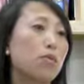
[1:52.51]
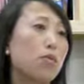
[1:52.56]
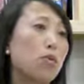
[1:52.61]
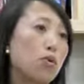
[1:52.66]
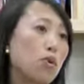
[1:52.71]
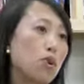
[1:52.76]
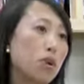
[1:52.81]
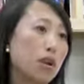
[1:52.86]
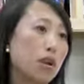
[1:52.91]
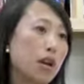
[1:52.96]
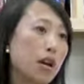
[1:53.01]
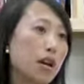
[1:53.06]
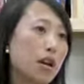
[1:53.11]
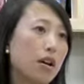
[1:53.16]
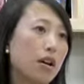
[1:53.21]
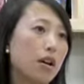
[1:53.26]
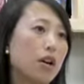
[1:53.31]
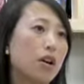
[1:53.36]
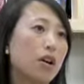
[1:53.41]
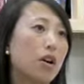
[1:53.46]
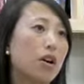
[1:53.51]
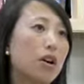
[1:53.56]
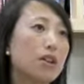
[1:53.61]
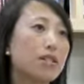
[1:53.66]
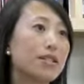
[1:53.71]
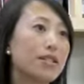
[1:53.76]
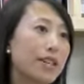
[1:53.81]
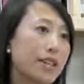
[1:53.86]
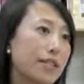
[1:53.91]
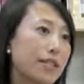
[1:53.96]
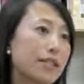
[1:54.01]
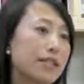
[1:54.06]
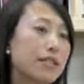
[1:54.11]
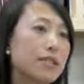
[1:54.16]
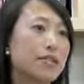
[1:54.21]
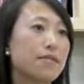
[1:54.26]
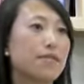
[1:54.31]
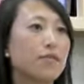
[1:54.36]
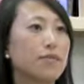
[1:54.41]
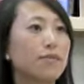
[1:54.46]
more on
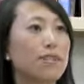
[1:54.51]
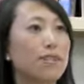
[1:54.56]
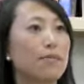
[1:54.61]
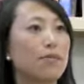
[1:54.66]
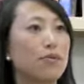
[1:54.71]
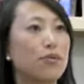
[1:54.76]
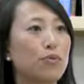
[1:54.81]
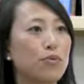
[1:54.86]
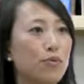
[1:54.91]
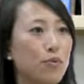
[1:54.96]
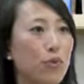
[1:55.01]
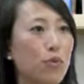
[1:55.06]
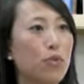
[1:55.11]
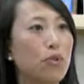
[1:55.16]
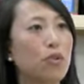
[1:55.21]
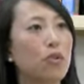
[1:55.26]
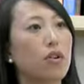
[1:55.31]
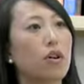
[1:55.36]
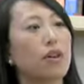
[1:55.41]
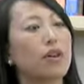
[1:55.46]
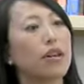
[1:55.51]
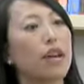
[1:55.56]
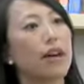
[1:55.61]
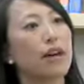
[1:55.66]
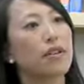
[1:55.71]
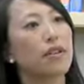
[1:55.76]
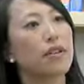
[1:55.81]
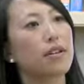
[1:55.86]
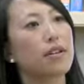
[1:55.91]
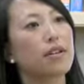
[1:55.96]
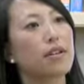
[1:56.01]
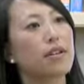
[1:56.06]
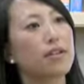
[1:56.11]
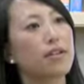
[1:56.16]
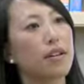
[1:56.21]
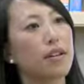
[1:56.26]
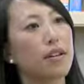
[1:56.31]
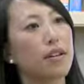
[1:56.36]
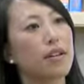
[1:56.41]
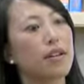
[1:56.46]
legacies, for example, more on athletes,
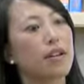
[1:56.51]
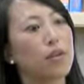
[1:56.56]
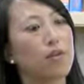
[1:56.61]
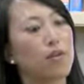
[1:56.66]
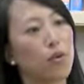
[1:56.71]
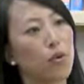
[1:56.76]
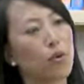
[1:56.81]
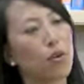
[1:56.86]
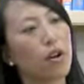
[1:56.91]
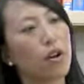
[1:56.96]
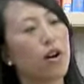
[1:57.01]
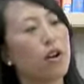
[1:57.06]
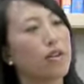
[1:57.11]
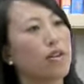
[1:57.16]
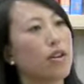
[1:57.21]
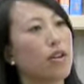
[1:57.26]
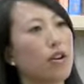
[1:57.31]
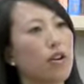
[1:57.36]
more on the